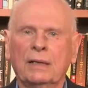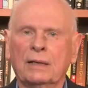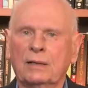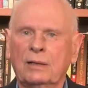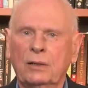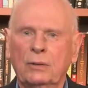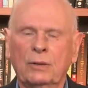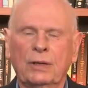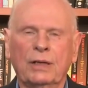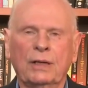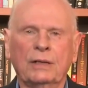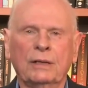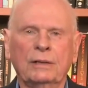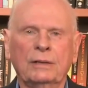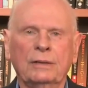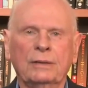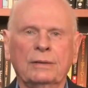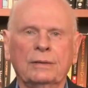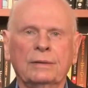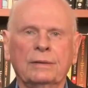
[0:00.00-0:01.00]

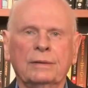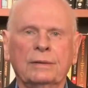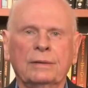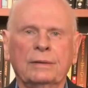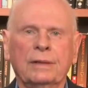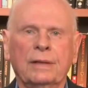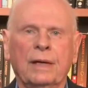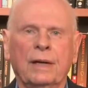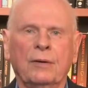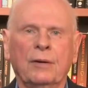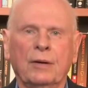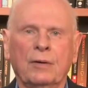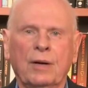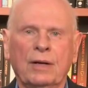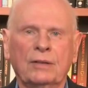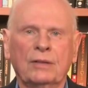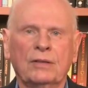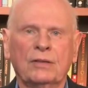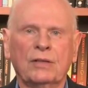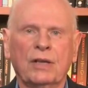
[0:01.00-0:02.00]
including, I
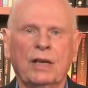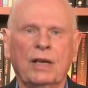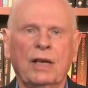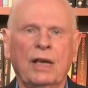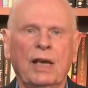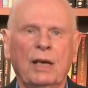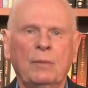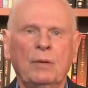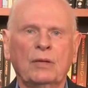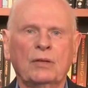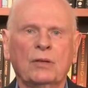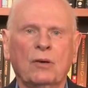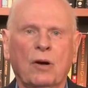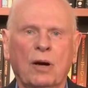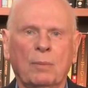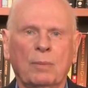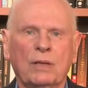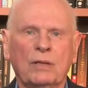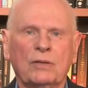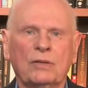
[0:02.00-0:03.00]
regret to say, habeas
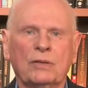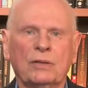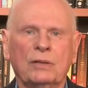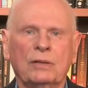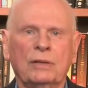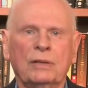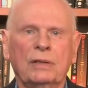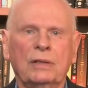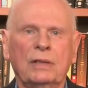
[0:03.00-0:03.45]
corpus,